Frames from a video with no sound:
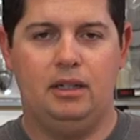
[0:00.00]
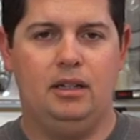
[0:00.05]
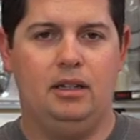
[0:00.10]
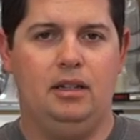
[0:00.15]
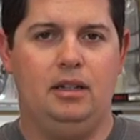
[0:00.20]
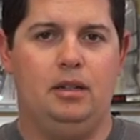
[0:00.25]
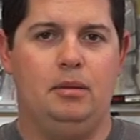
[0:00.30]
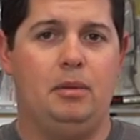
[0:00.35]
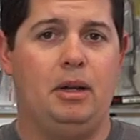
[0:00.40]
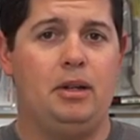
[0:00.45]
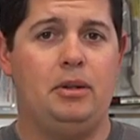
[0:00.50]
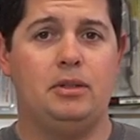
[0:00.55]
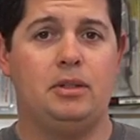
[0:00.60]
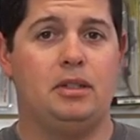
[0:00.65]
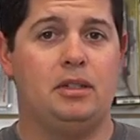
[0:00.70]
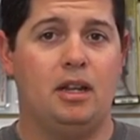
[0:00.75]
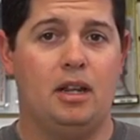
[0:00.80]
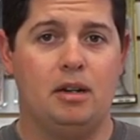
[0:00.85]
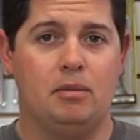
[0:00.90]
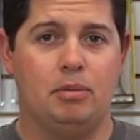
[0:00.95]
Um, I use
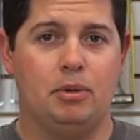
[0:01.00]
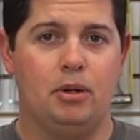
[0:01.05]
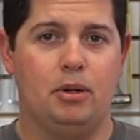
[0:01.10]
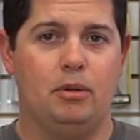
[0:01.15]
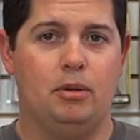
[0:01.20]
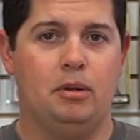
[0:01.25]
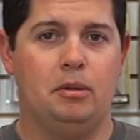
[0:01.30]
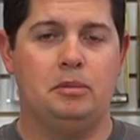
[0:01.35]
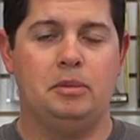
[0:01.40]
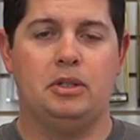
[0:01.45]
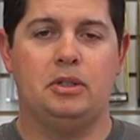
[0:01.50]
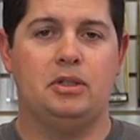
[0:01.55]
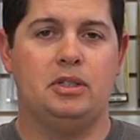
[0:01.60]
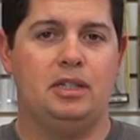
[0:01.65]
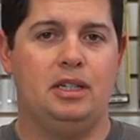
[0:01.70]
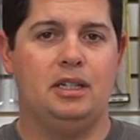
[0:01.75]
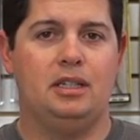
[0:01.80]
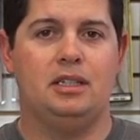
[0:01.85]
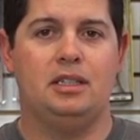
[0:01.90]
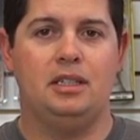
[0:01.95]
a ton of Pro Worms, they're
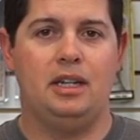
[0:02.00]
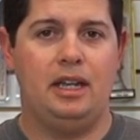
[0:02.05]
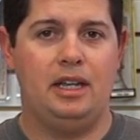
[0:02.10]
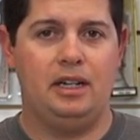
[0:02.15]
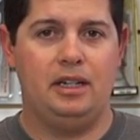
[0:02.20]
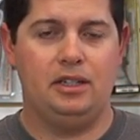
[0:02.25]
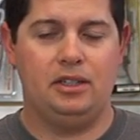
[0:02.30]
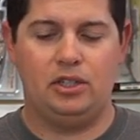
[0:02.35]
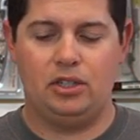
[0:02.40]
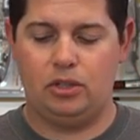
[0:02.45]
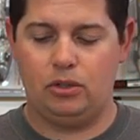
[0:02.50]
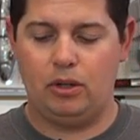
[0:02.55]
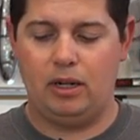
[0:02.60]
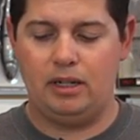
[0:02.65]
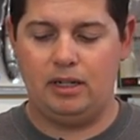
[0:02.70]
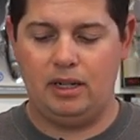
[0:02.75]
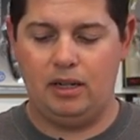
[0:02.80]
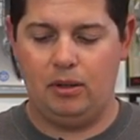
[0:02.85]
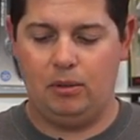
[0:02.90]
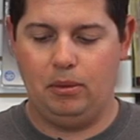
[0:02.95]
six and eight inch
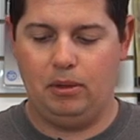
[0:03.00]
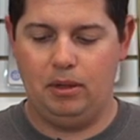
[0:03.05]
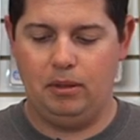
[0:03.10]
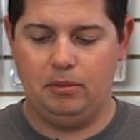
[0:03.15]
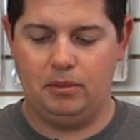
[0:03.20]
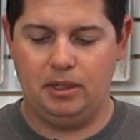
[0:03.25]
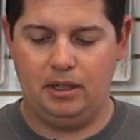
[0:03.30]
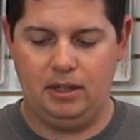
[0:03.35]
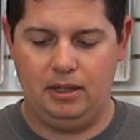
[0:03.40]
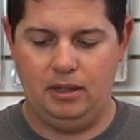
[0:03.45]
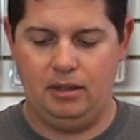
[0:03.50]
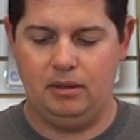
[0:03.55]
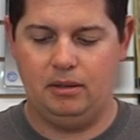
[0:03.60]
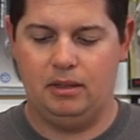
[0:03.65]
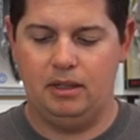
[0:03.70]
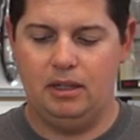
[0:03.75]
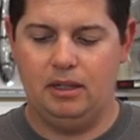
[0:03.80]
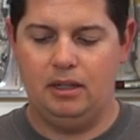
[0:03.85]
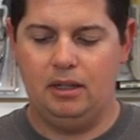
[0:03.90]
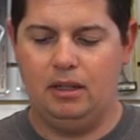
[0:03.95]
straight tail worms. A uh,
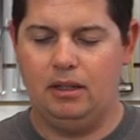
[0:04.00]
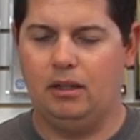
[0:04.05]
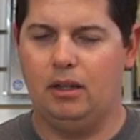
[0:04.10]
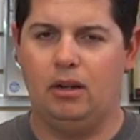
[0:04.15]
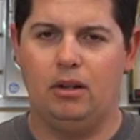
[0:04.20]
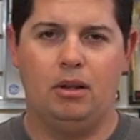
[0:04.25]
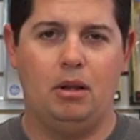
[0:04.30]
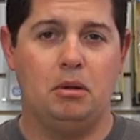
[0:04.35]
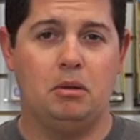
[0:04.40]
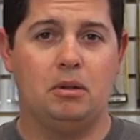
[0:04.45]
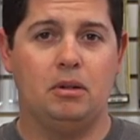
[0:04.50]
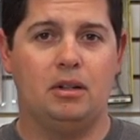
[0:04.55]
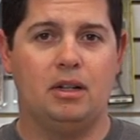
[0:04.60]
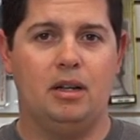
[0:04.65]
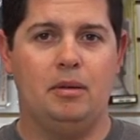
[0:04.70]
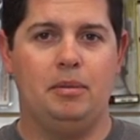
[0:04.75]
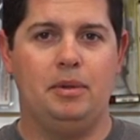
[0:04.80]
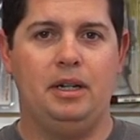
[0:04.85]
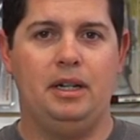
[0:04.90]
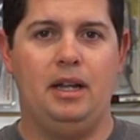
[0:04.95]
little local
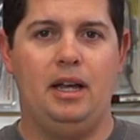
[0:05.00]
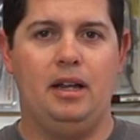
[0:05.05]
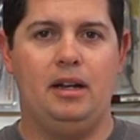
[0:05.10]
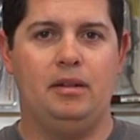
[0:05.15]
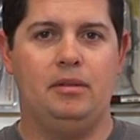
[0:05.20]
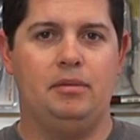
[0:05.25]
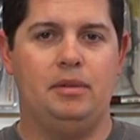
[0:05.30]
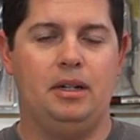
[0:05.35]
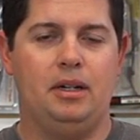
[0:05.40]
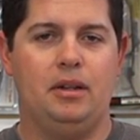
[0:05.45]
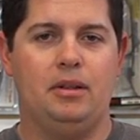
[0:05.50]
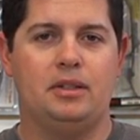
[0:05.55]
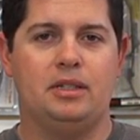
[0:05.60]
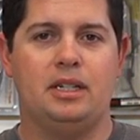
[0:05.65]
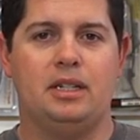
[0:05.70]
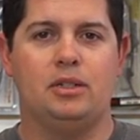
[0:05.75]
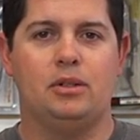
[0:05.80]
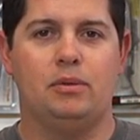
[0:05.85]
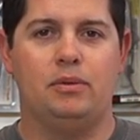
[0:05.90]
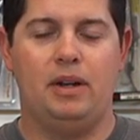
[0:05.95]
company out of, you know, the
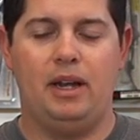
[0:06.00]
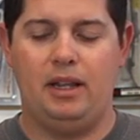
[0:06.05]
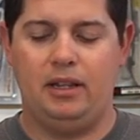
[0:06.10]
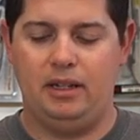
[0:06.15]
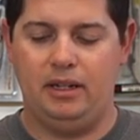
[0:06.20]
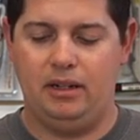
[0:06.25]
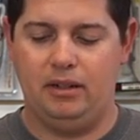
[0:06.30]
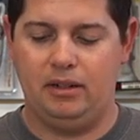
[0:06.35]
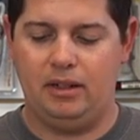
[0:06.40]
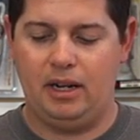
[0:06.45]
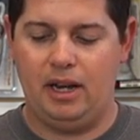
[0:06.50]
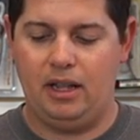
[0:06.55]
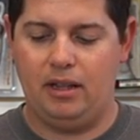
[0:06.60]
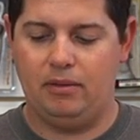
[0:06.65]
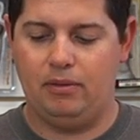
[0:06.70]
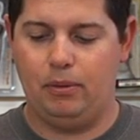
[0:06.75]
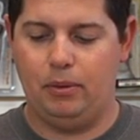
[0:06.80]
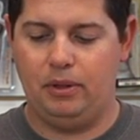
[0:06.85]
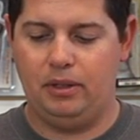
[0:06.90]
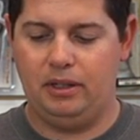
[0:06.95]
Central Valley here in
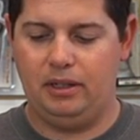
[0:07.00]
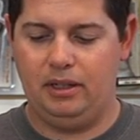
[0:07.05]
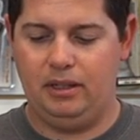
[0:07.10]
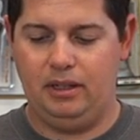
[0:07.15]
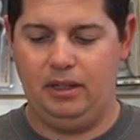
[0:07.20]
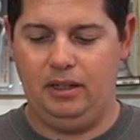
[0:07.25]
California.